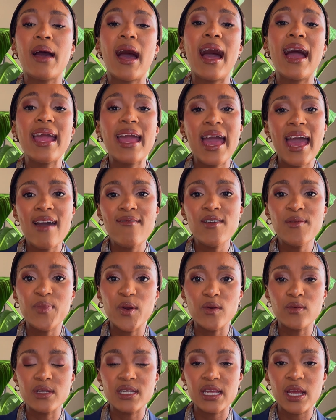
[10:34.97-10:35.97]
I have a
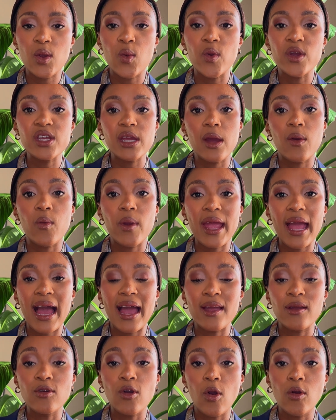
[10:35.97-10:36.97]
boutique where
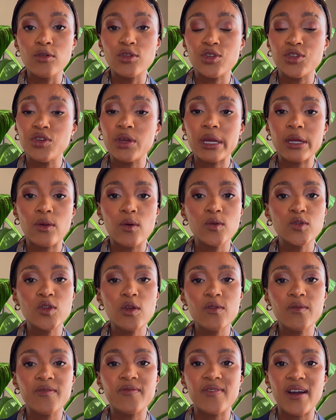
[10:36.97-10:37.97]
I go to. You can
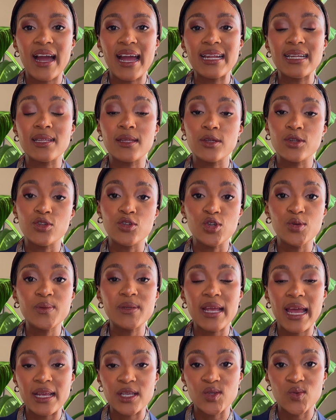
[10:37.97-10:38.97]
also find the
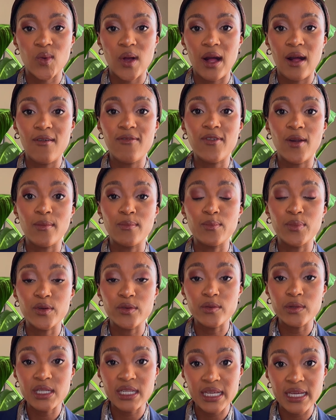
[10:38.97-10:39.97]
dupes as well from
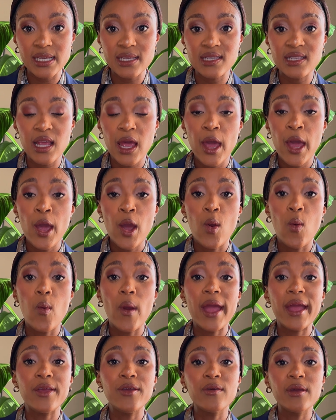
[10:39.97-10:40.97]
boutiques,
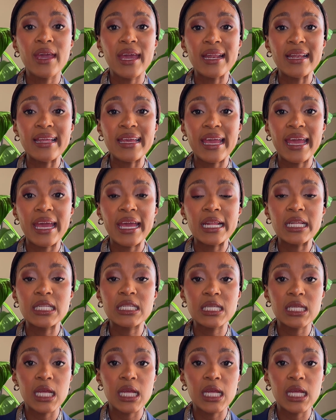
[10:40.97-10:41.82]
where you can get